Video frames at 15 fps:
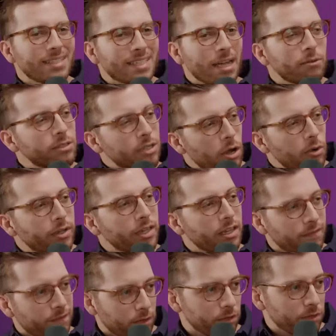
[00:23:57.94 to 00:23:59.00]
sounds hokey
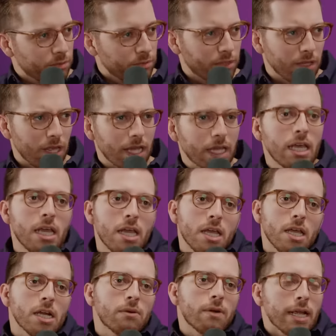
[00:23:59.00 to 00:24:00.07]
at first when you're like,
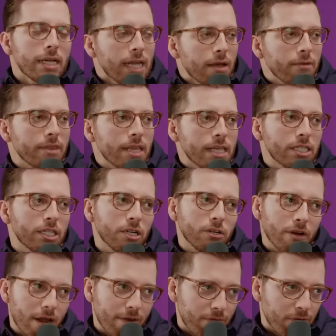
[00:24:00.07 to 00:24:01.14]
write down things you're
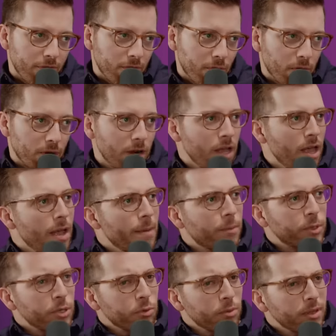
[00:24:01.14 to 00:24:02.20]
grateful for. Mm-hmm.
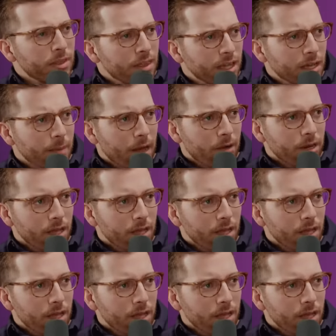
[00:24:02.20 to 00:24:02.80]
When you really think about it,